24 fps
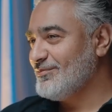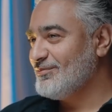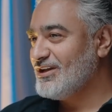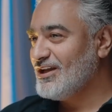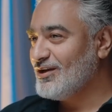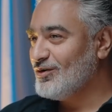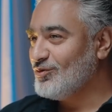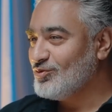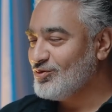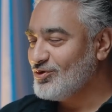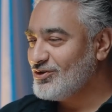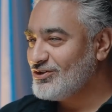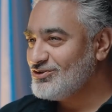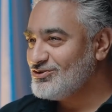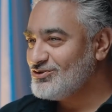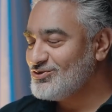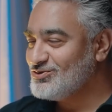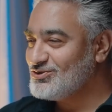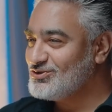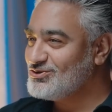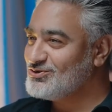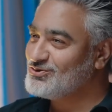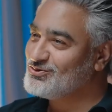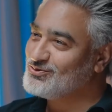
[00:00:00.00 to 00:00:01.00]
I'm like, what do
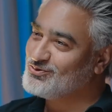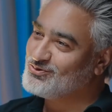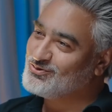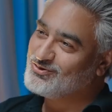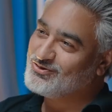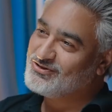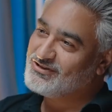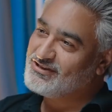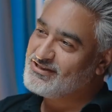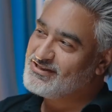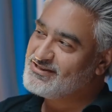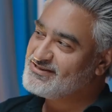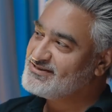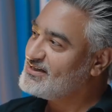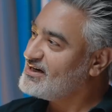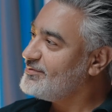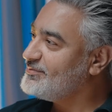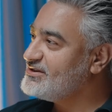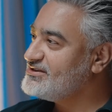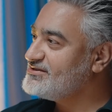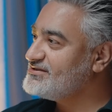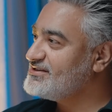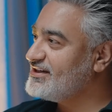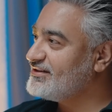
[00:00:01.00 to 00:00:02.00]
you do? He said, I'm
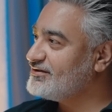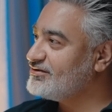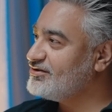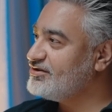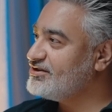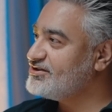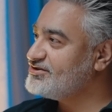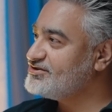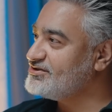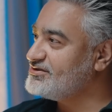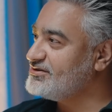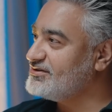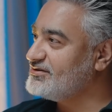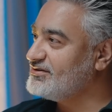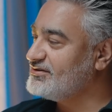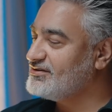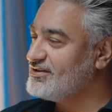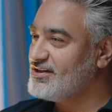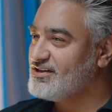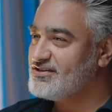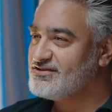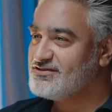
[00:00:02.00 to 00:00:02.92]
in technology. I